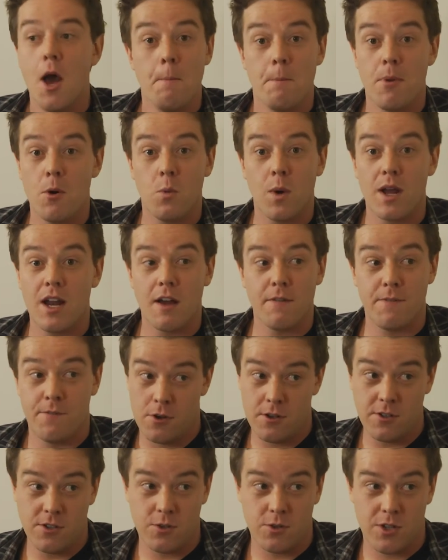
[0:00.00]
But when I
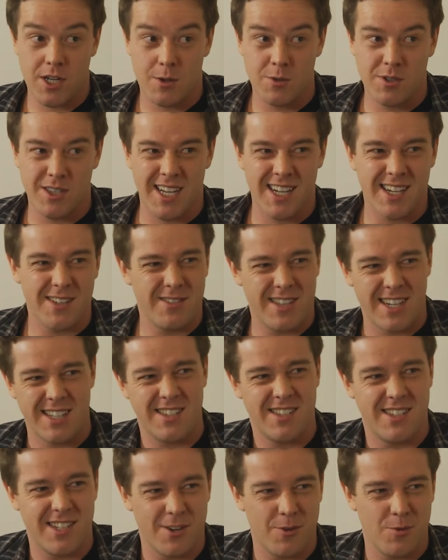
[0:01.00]
first saw it, I was like,
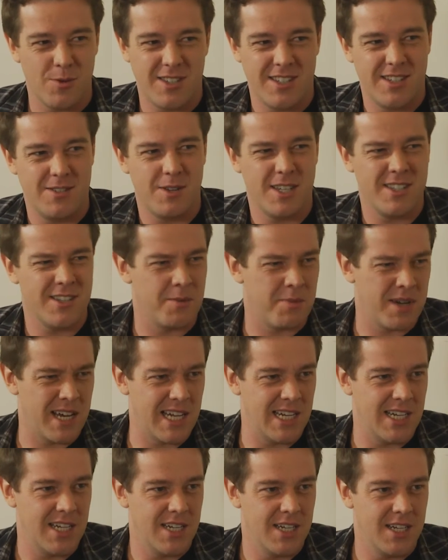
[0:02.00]
that's Jared. What's he? He's in a
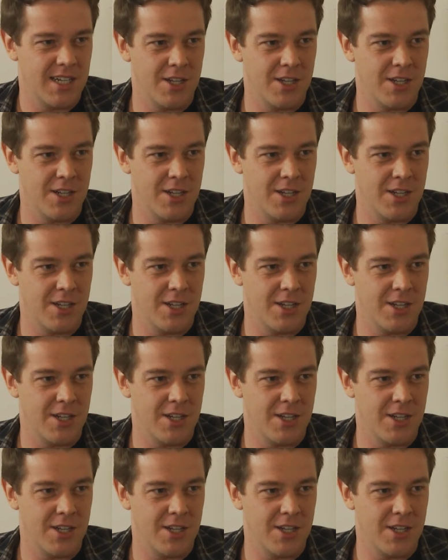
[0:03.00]
band?